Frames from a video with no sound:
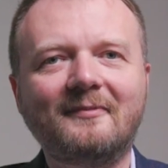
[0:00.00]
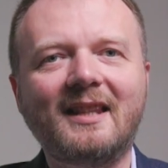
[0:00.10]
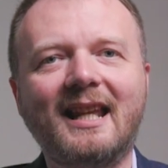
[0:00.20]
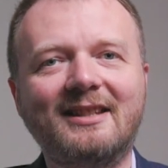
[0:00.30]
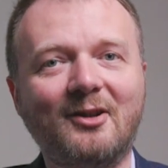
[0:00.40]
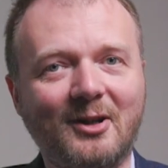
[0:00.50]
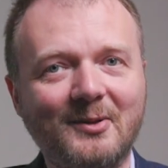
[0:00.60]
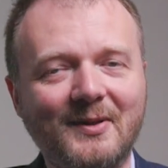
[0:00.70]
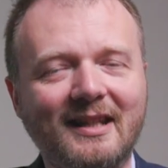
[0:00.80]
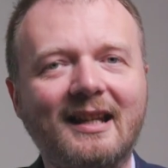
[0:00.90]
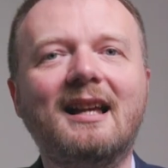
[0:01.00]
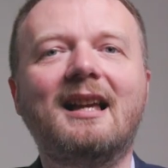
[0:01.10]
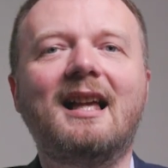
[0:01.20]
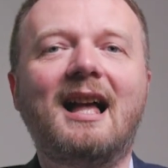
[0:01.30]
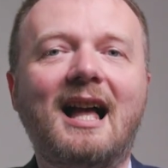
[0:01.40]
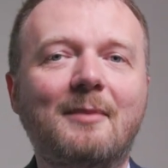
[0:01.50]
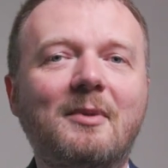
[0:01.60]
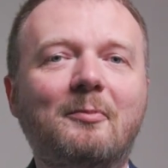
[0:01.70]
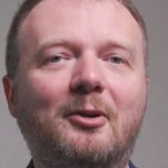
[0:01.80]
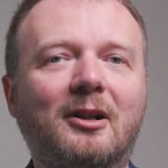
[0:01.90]
As your host, I'm a
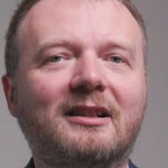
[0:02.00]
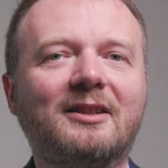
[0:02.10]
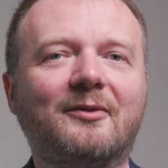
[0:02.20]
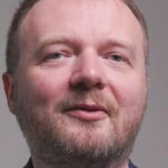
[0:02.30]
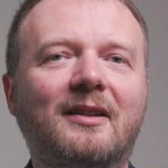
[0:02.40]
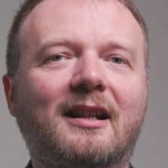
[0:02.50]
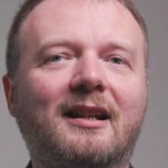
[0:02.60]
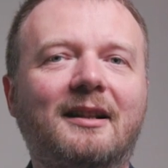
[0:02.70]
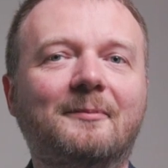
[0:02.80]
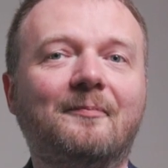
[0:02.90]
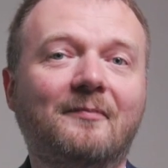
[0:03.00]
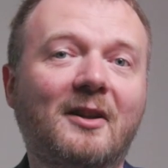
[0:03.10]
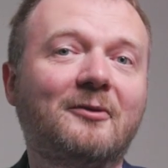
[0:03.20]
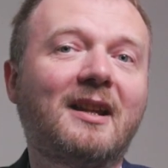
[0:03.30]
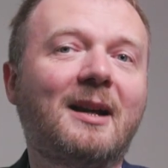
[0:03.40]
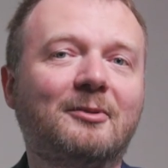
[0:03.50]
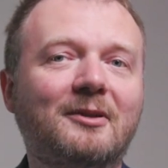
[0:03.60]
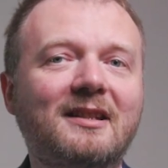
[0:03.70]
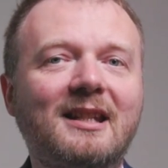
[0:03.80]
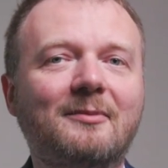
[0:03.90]
part of Kepler
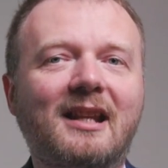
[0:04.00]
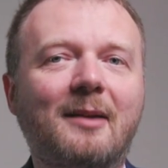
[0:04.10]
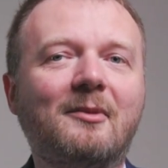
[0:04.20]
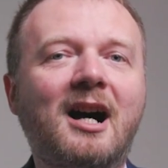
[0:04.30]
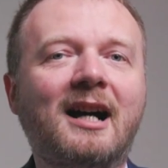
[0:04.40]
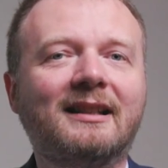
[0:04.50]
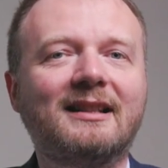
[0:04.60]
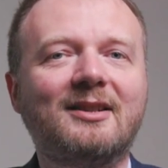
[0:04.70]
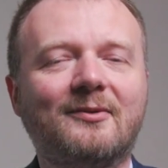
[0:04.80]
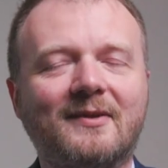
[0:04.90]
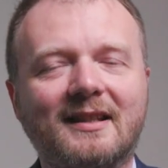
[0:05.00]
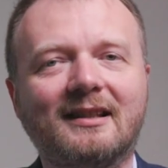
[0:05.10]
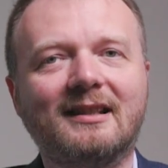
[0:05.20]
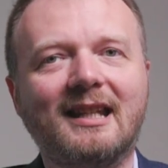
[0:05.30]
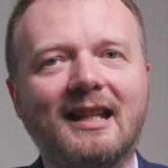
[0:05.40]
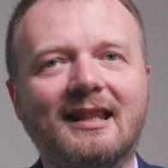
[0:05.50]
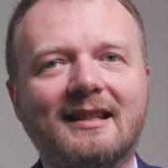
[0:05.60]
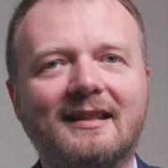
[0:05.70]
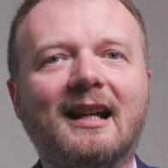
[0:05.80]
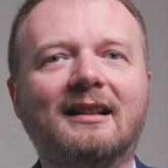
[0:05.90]
Team, and I'm honored to facilitate these
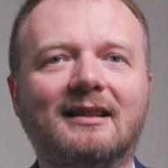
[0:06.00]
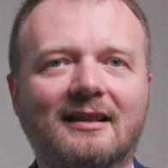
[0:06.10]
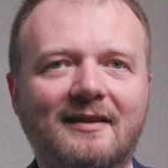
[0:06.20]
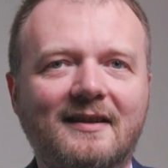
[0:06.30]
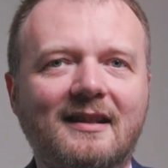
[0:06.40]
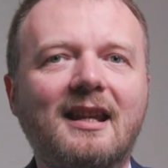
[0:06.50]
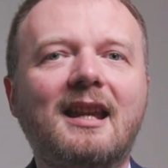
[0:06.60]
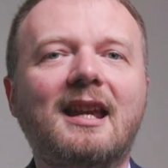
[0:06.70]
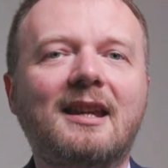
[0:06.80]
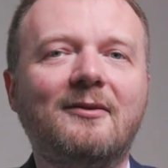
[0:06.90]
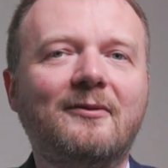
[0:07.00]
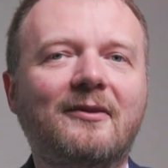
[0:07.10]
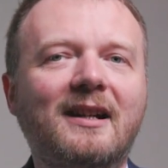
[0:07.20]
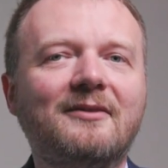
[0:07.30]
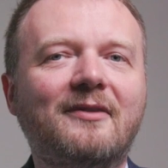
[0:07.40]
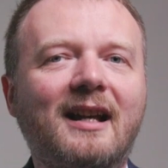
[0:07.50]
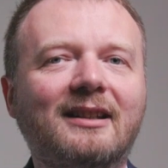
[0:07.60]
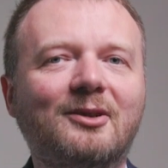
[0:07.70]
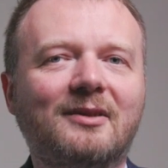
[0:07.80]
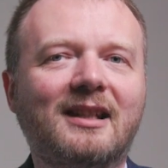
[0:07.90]
dialogues. If you find
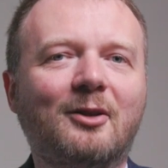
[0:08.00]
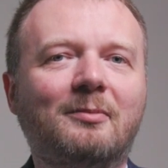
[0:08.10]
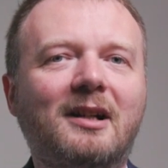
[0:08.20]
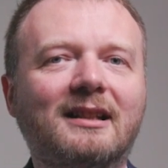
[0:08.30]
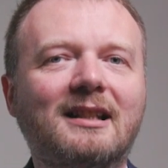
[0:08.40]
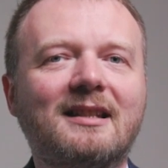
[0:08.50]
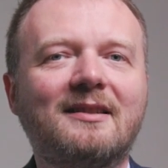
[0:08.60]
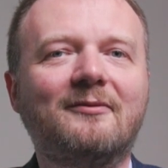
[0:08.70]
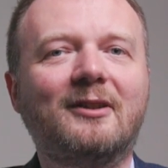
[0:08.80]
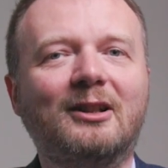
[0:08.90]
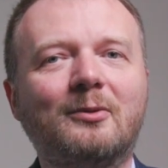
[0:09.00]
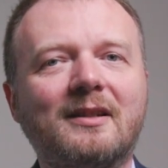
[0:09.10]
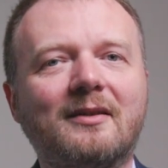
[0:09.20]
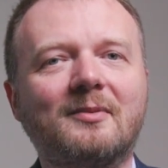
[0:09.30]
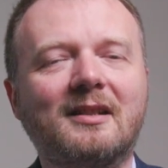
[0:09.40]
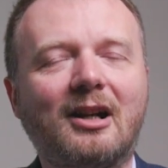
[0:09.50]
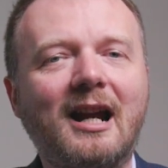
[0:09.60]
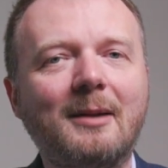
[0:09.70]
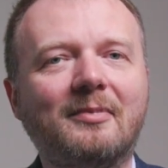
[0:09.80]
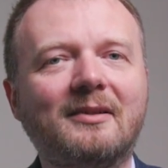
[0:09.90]
value in our podcast, follow or
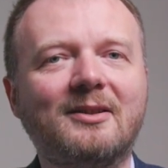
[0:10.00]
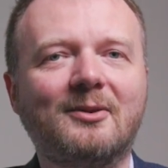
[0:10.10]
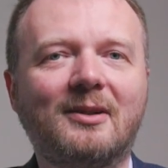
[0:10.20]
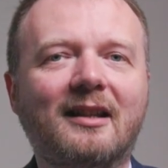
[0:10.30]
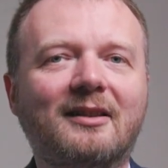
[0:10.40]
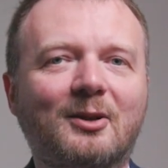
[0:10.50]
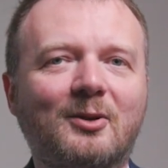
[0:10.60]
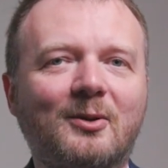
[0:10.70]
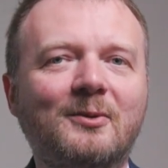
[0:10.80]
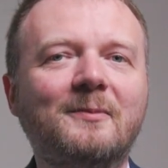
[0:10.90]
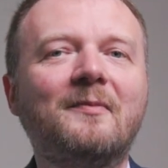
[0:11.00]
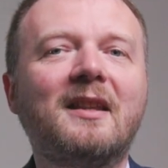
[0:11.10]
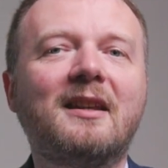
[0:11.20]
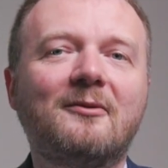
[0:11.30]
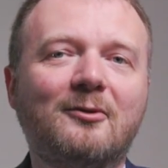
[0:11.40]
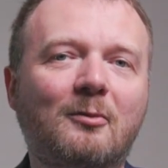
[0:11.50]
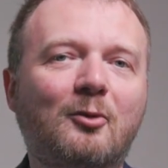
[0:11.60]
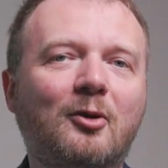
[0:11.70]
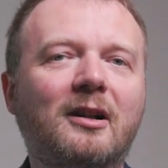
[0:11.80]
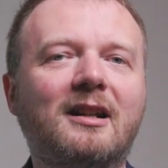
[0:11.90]
subscribe to Health Tech Crew for
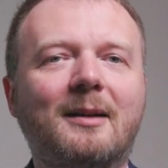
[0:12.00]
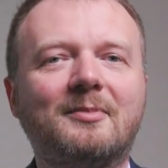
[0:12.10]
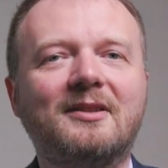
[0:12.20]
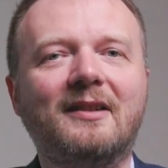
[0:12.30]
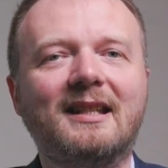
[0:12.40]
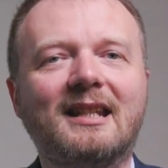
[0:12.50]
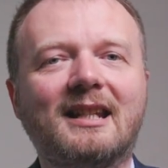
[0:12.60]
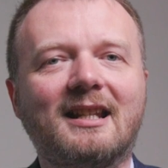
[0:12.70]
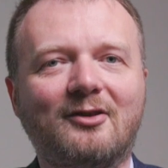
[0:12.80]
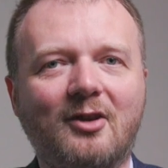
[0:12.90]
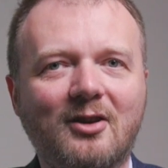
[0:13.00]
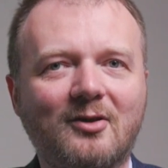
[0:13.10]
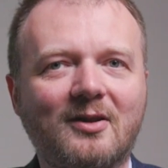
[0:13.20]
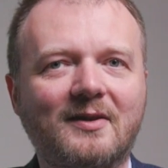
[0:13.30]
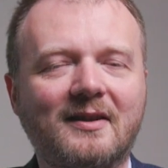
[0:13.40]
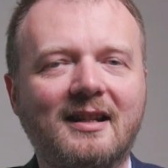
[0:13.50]
more captivating exchanges.